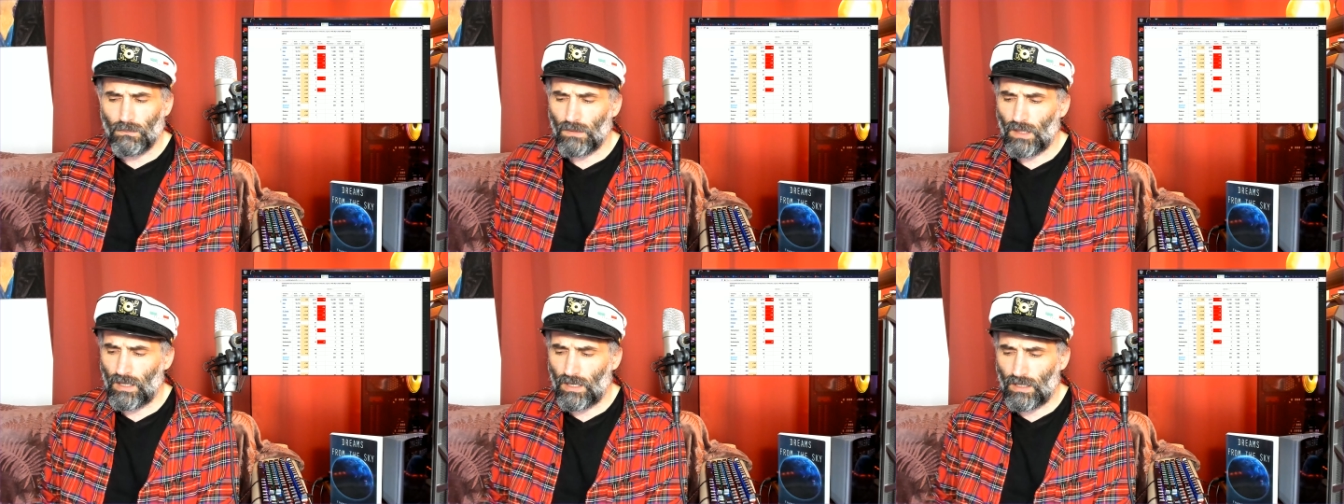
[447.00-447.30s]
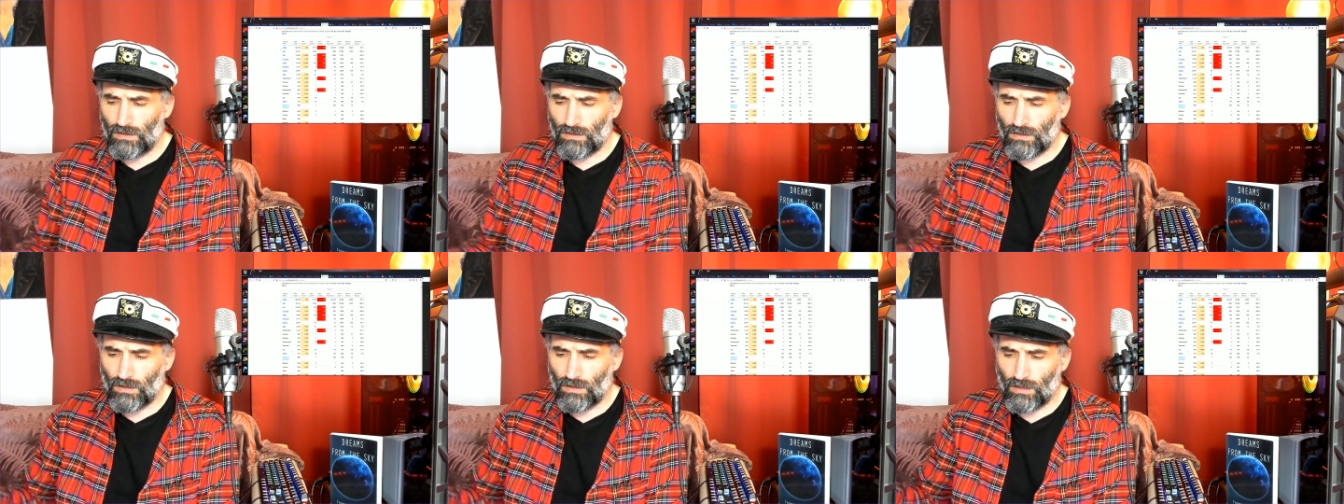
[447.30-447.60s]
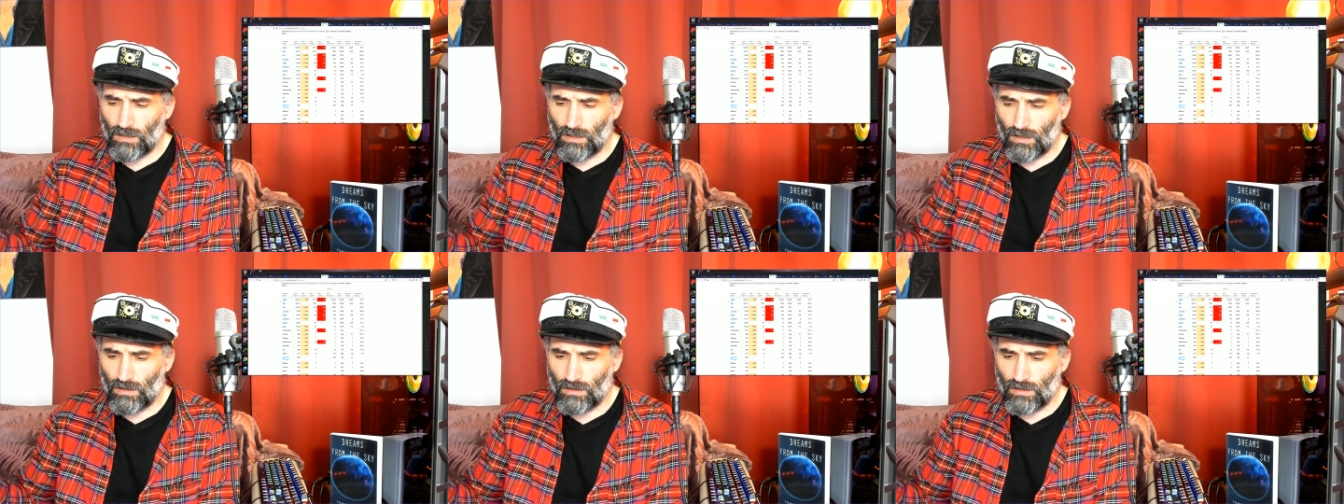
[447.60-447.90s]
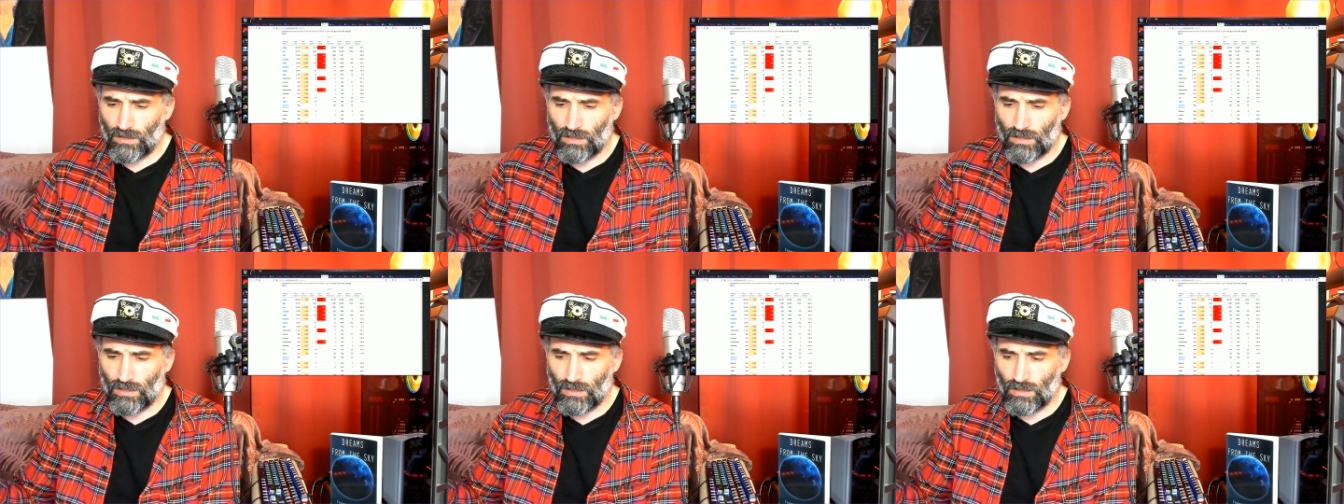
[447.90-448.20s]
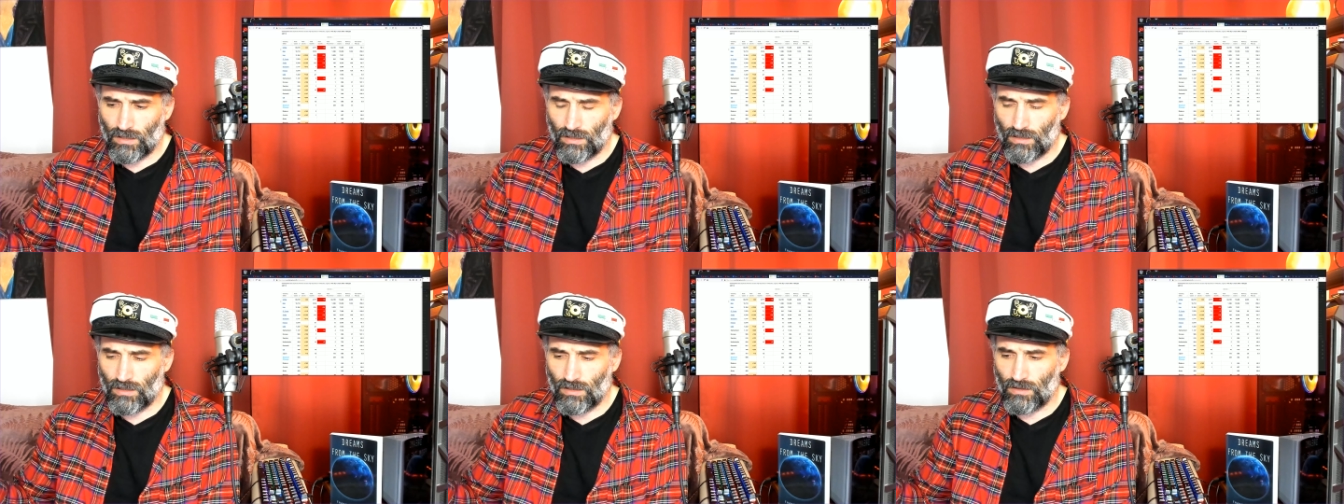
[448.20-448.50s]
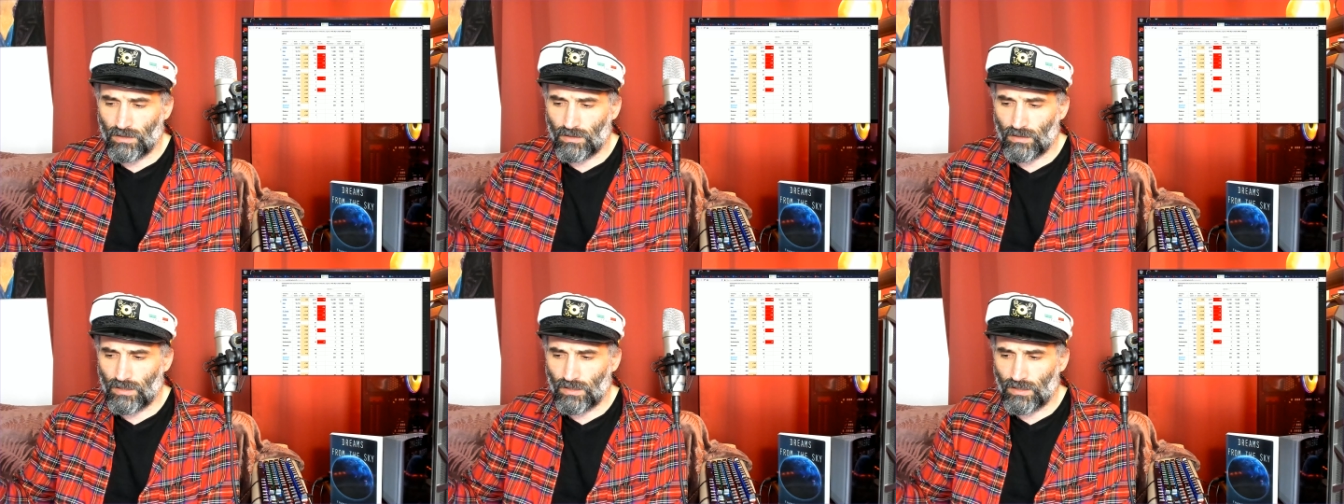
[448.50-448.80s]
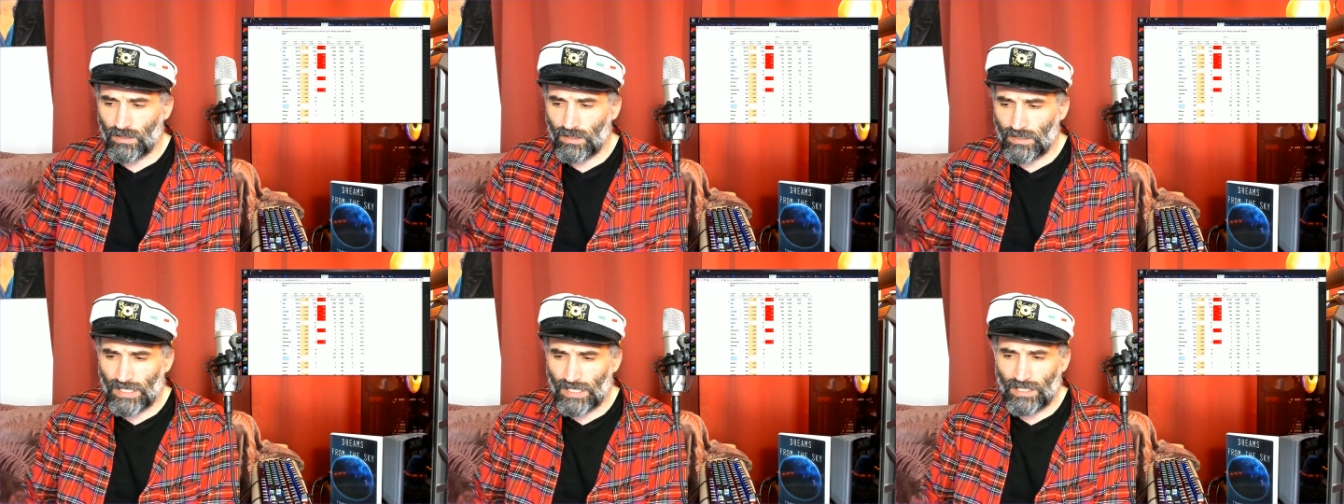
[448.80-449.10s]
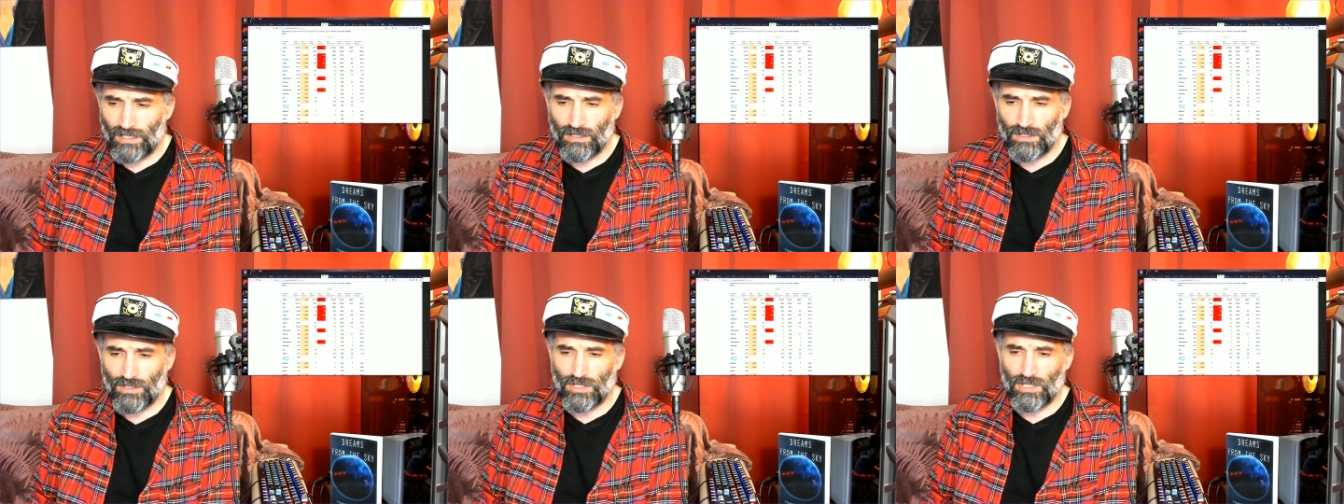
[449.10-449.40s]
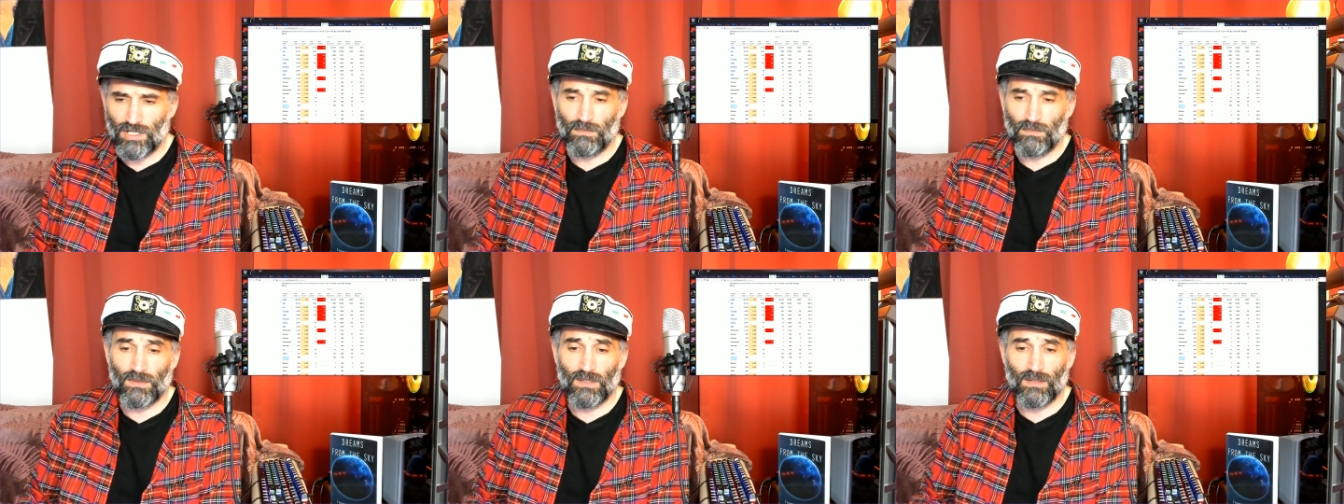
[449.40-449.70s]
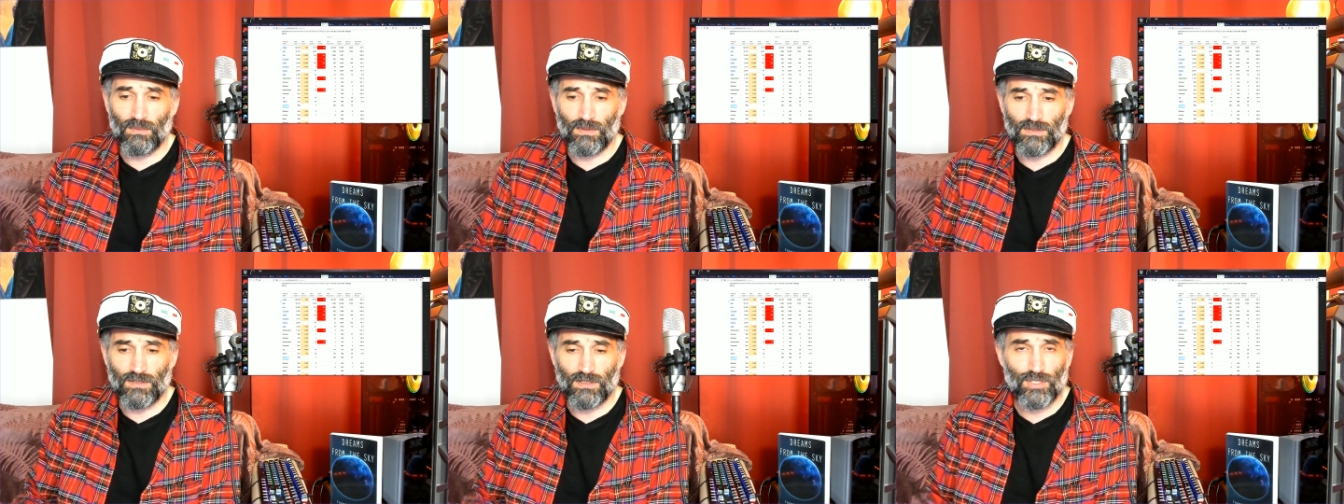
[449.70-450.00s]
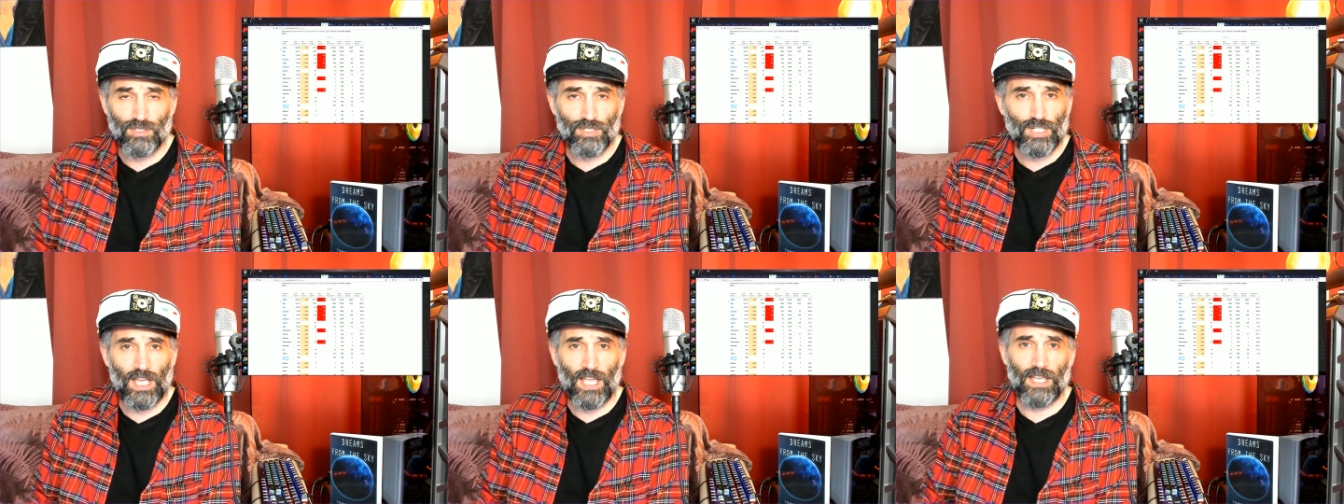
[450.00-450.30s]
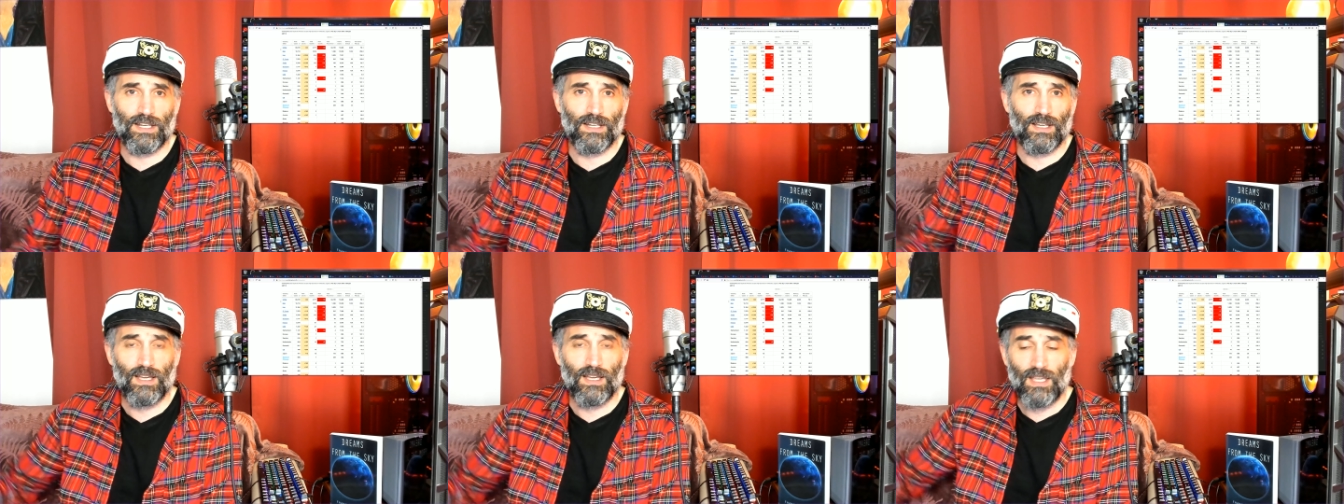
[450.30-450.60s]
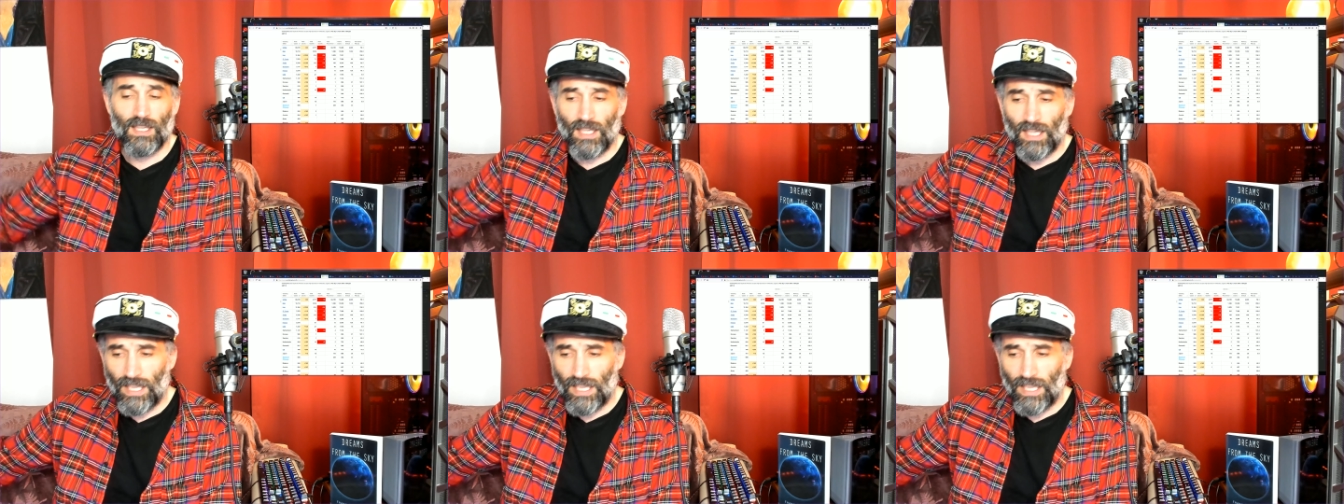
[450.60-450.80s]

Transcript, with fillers: is on on a, uh, on an Italian ship that was in China